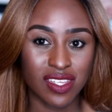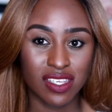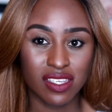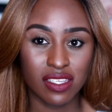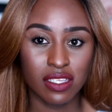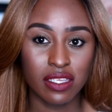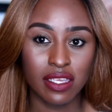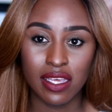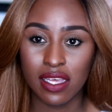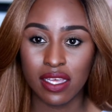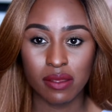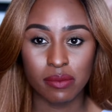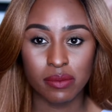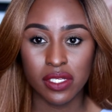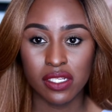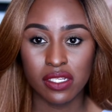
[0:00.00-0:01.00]
yeah, I
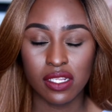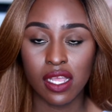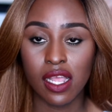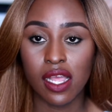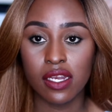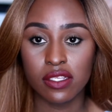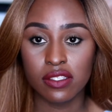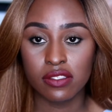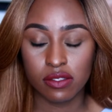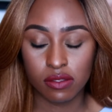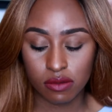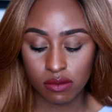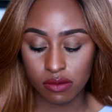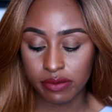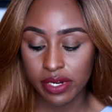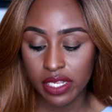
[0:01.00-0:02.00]
mean, the color's
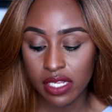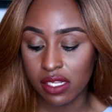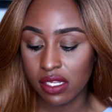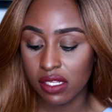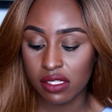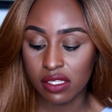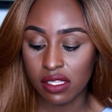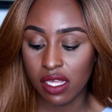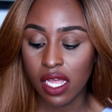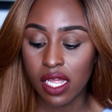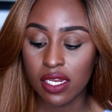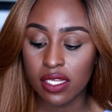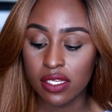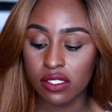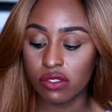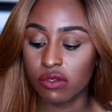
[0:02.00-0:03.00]
great. The
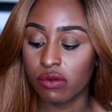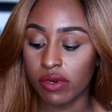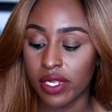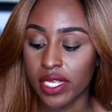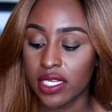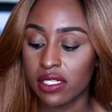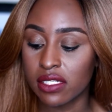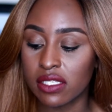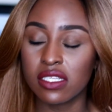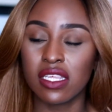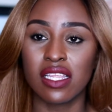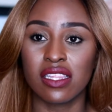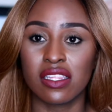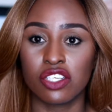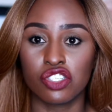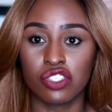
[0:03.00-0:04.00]
color is great,
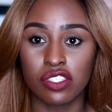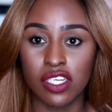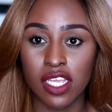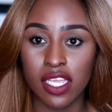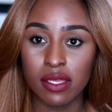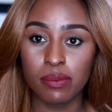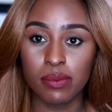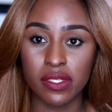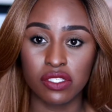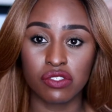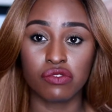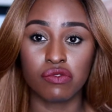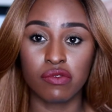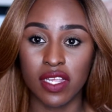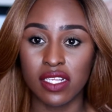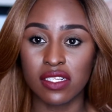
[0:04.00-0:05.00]
and the shape is
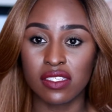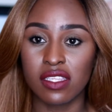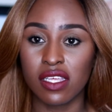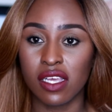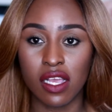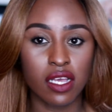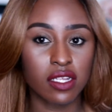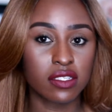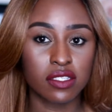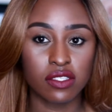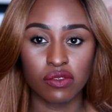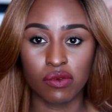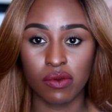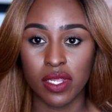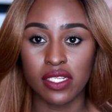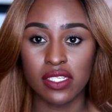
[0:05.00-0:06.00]
great. The cut is
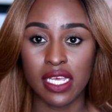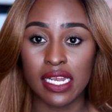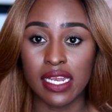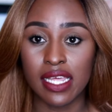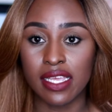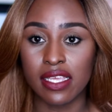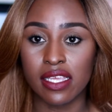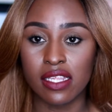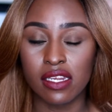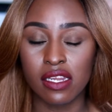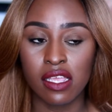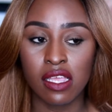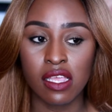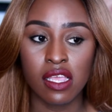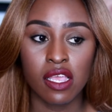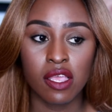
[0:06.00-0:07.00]
great. I like it,
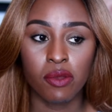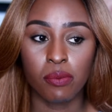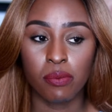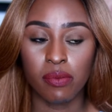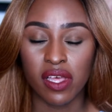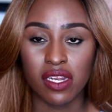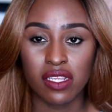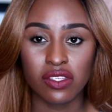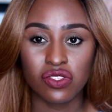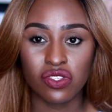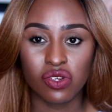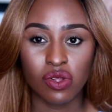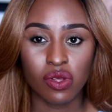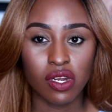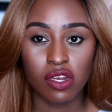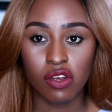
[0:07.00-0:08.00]
but it's
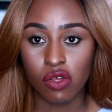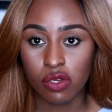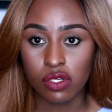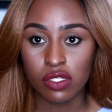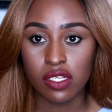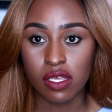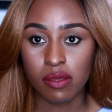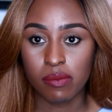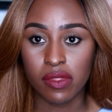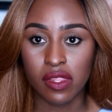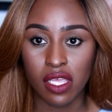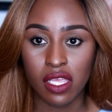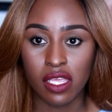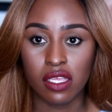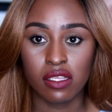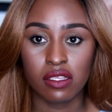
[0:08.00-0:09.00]
not a long term
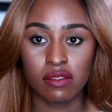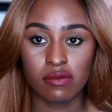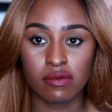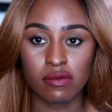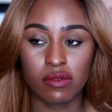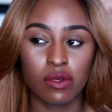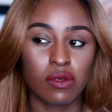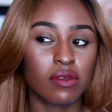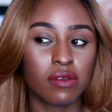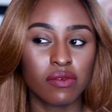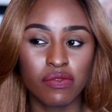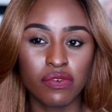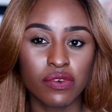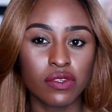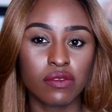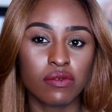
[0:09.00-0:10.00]
thing.
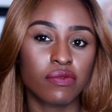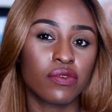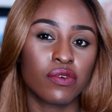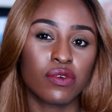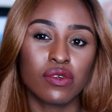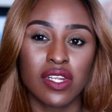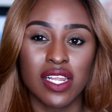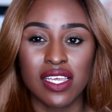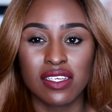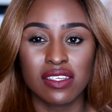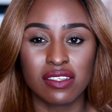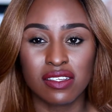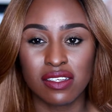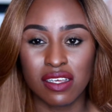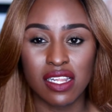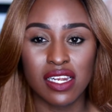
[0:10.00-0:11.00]
For for like
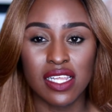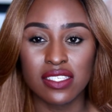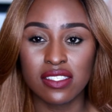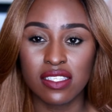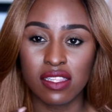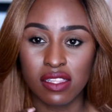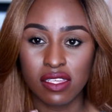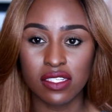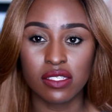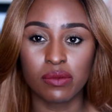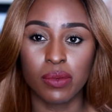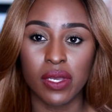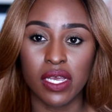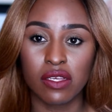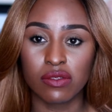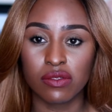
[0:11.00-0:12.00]
less than thirty
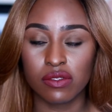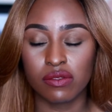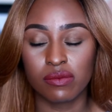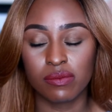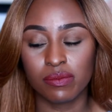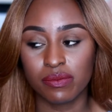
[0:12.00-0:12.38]
pounds,